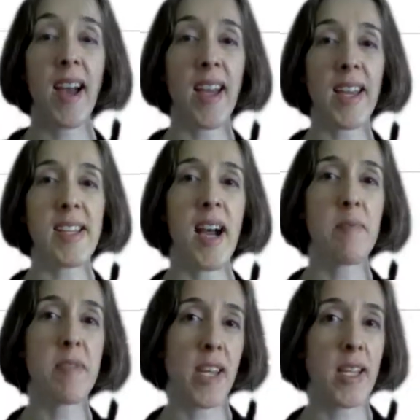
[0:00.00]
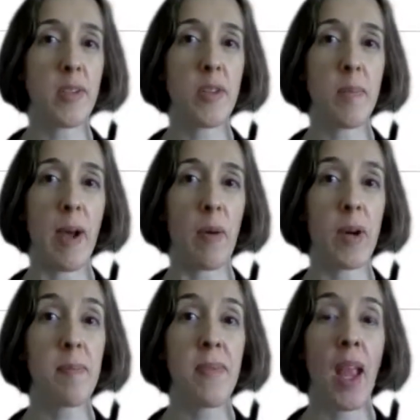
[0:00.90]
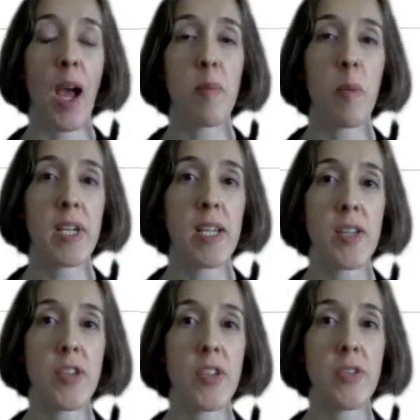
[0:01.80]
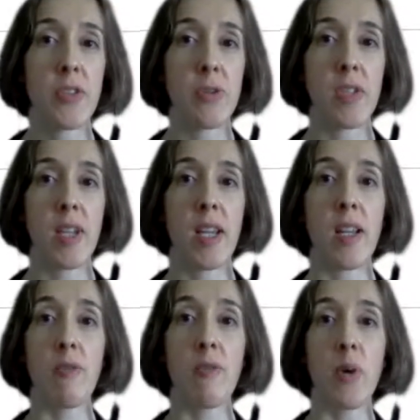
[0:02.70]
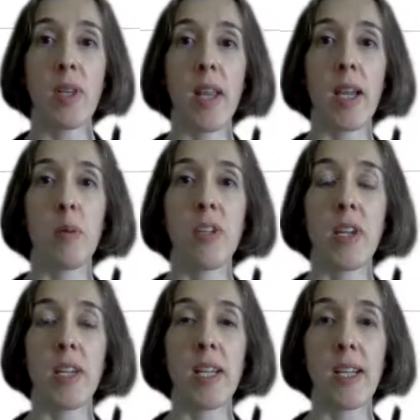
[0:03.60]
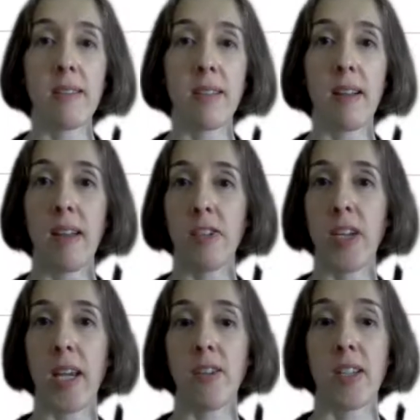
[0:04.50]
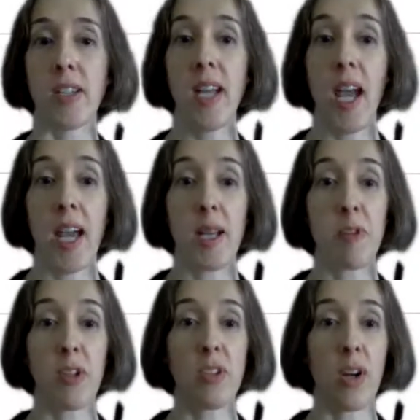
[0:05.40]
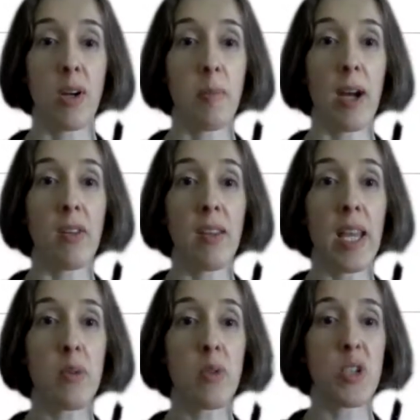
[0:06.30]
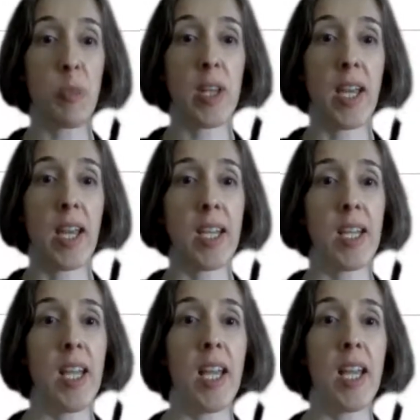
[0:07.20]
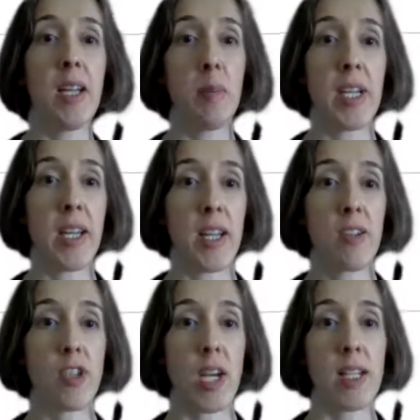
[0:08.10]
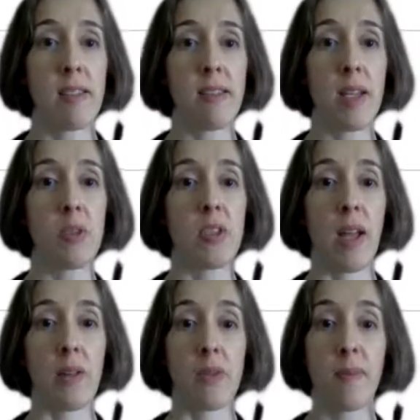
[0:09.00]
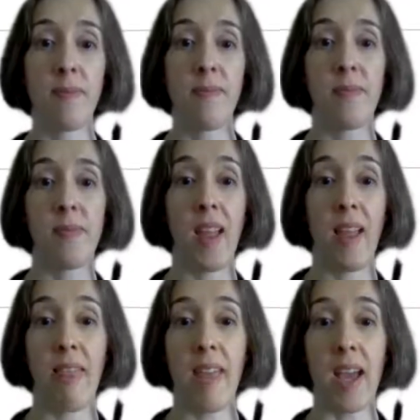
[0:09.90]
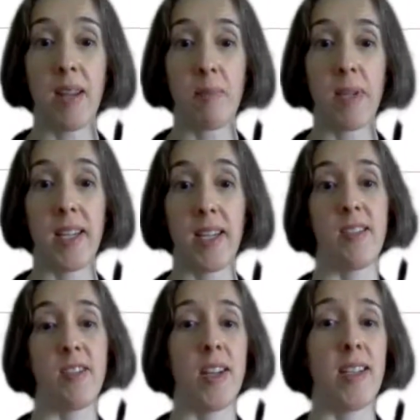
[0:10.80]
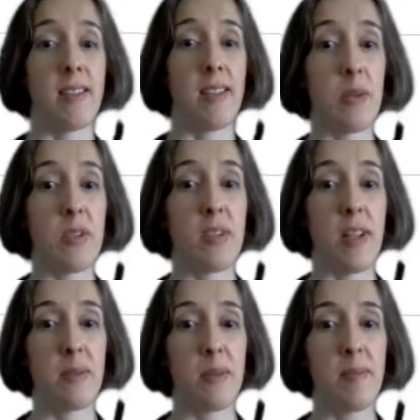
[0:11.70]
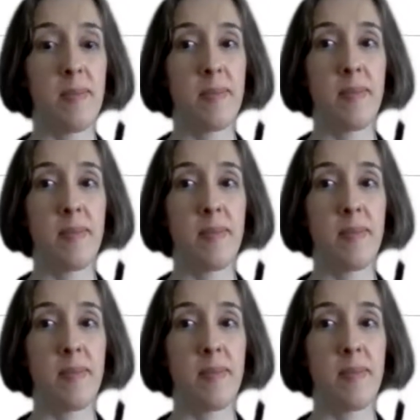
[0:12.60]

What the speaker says: Hi, I'm Diane Neubauer. I'm a PhD student in foreign language and ESL education, and I'm going to talk about language play in a beginning Chinese language classroom. That beginning Chinese language classroom.